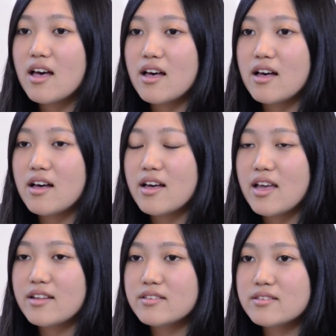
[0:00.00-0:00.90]
uh,
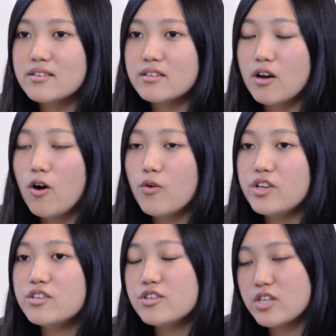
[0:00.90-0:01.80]
and the whole
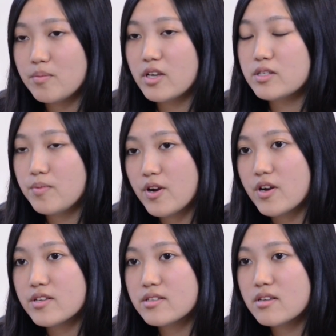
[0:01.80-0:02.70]
internship
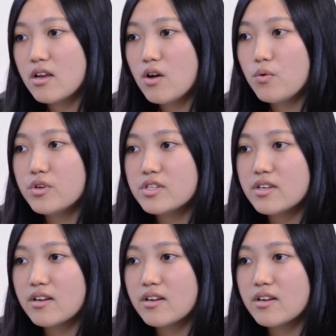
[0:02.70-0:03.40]
experience would